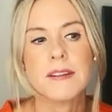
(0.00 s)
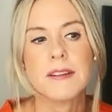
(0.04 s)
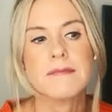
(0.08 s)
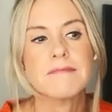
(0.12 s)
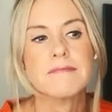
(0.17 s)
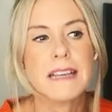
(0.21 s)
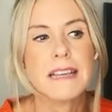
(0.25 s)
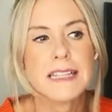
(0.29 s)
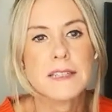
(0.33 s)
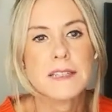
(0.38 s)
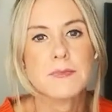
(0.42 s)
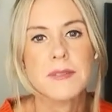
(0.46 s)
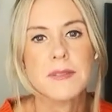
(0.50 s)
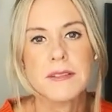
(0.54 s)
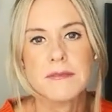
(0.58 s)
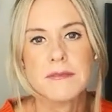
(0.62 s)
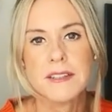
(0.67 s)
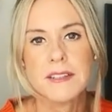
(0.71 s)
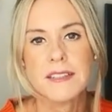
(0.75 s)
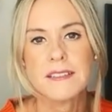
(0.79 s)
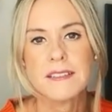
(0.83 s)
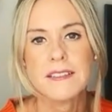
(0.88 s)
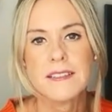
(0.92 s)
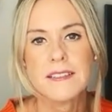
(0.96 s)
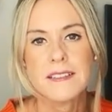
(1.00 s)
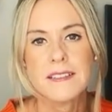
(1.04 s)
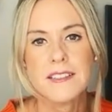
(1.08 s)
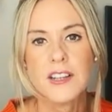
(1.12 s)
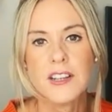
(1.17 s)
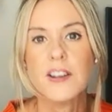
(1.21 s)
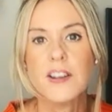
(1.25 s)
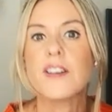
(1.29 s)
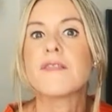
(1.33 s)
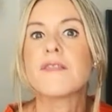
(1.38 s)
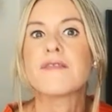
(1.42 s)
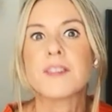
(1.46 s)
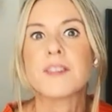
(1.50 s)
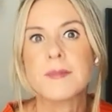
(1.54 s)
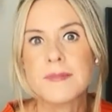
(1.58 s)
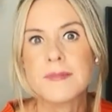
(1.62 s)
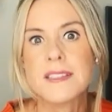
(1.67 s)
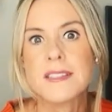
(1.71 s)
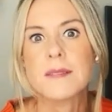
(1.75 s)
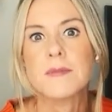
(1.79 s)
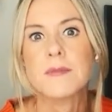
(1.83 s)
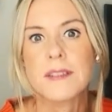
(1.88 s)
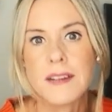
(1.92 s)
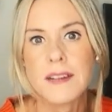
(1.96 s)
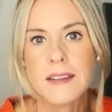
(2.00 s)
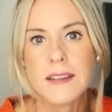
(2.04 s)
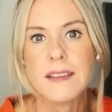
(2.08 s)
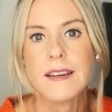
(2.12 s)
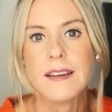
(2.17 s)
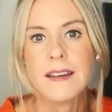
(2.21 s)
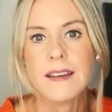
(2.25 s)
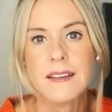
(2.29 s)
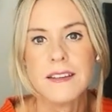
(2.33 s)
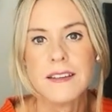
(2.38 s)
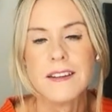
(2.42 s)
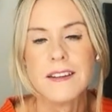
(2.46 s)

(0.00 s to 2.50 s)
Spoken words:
experience to learn from someone like that,